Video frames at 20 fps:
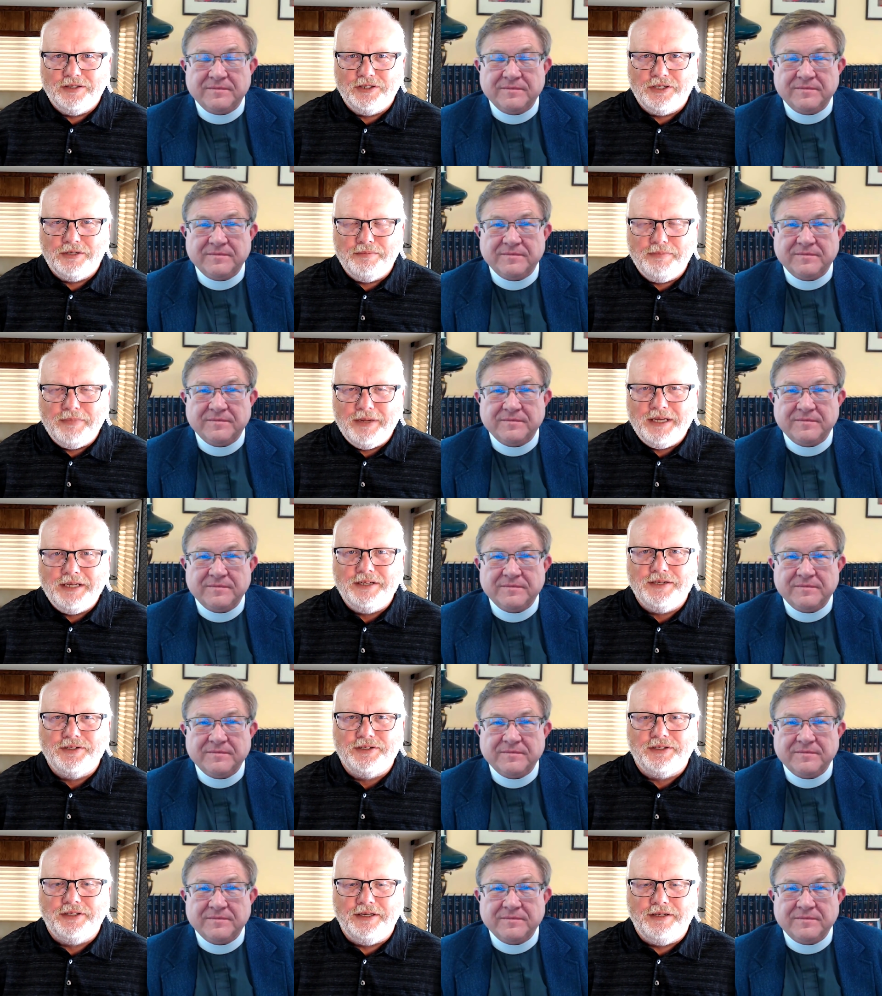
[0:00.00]

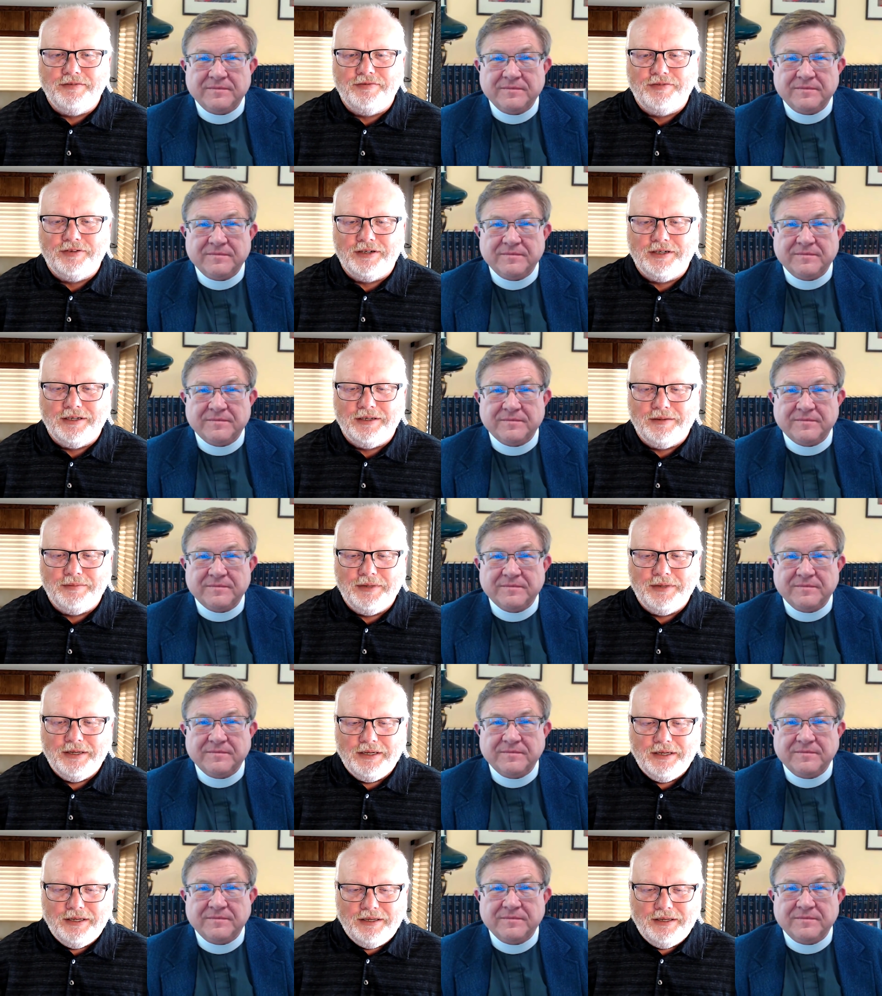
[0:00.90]
Speaker 1: tremendously
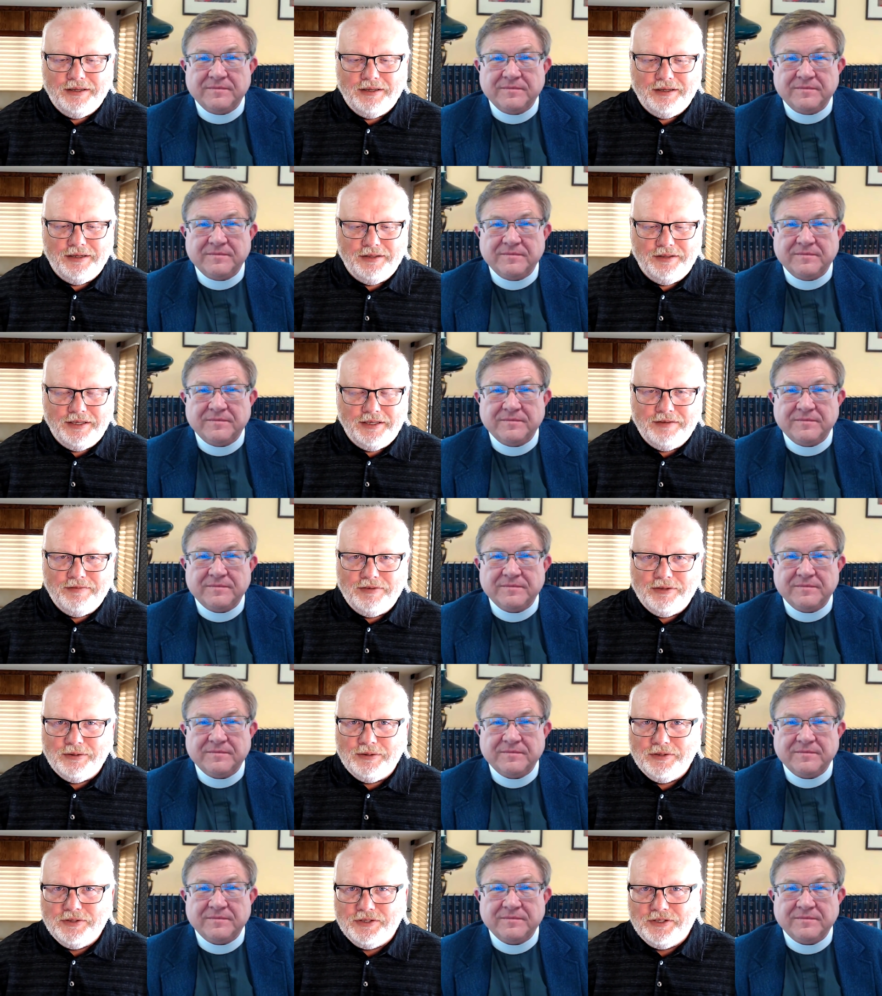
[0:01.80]
from uh, the
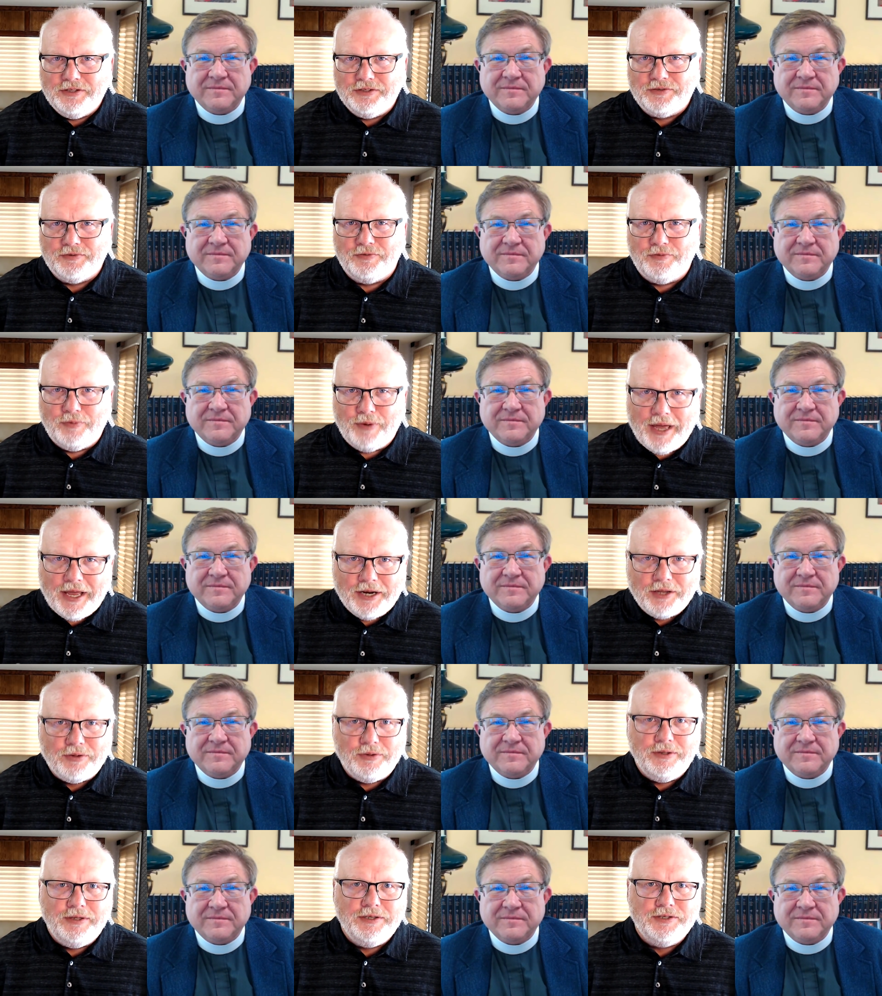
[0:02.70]
influences of
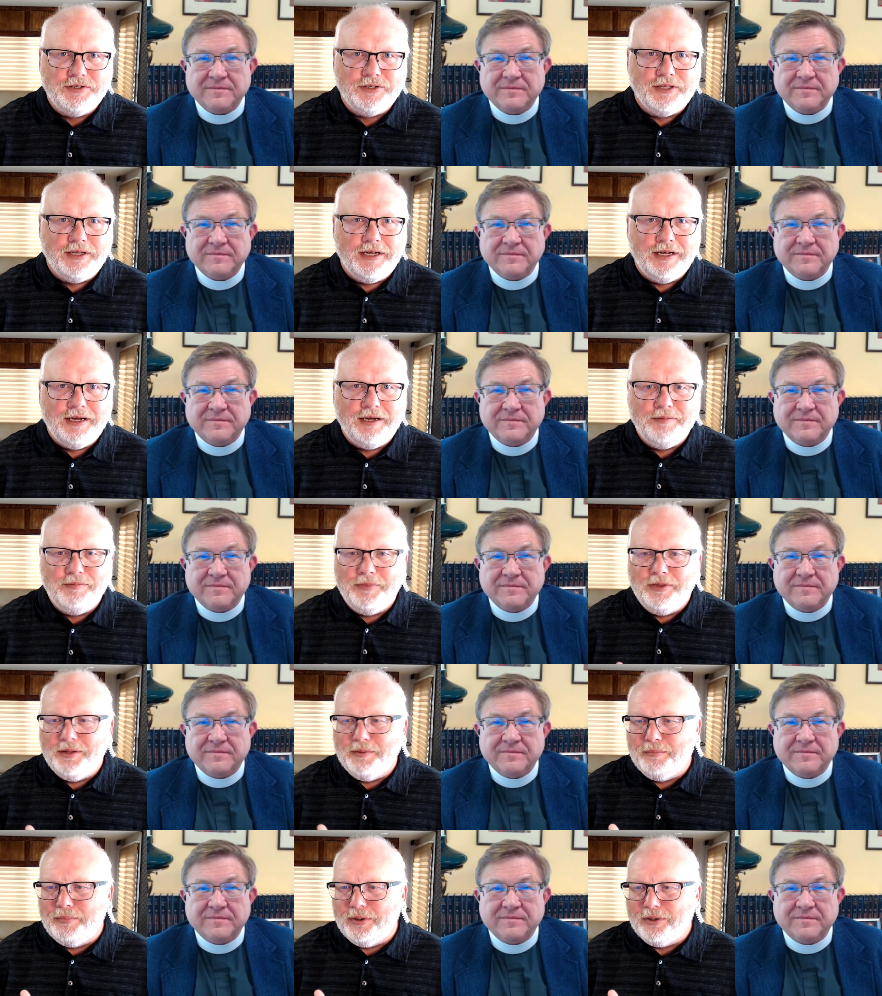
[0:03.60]
radical
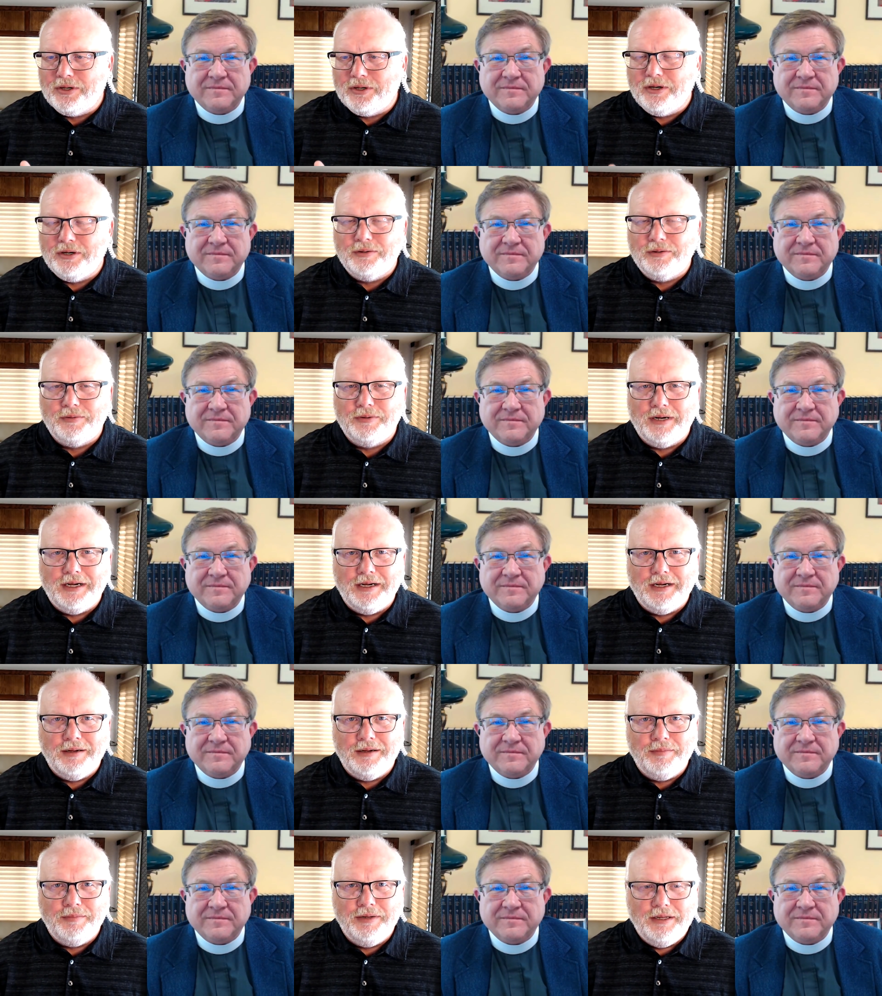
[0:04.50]
Islam, the Boko
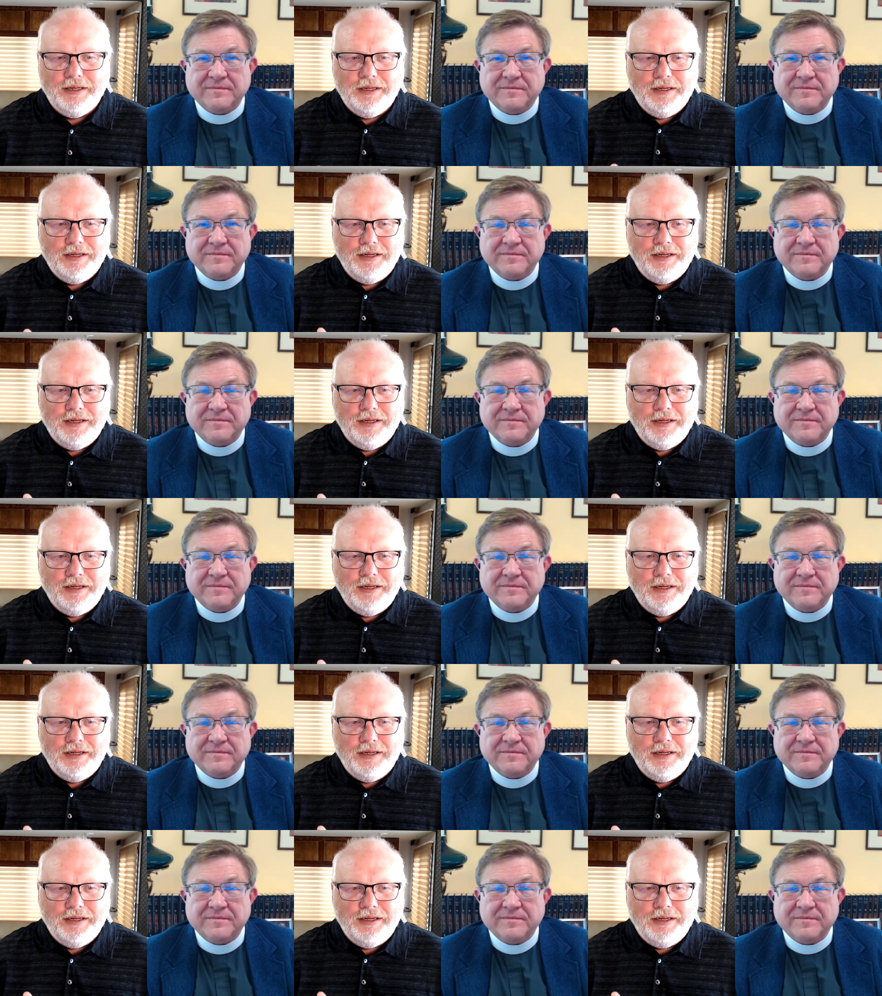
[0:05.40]
Haram,